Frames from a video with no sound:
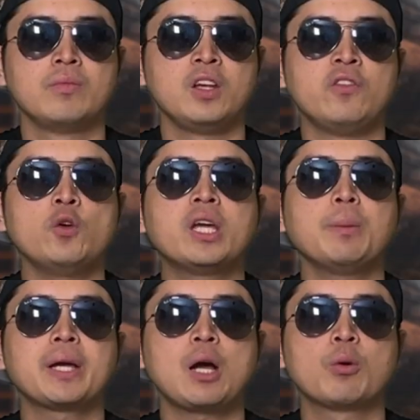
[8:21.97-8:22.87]
If you
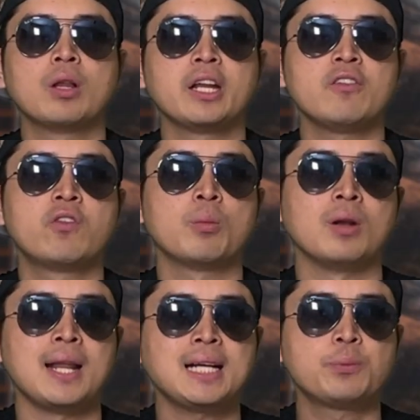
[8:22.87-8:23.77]
keep calculating from a
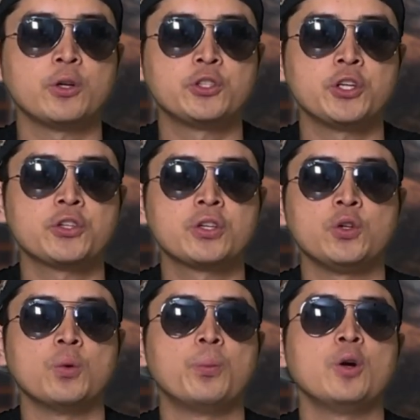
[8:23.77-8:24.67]
last purchase,
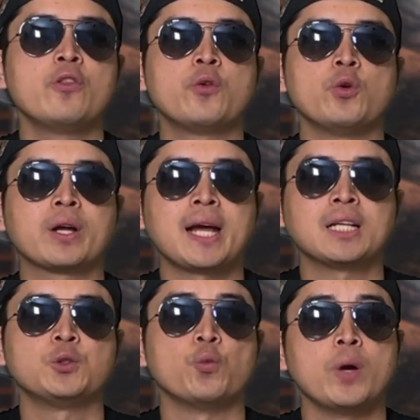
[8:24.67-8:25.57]
you'll burn through your
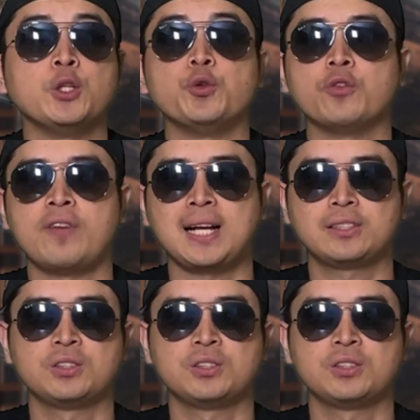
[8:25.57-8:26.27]
cash way too fast.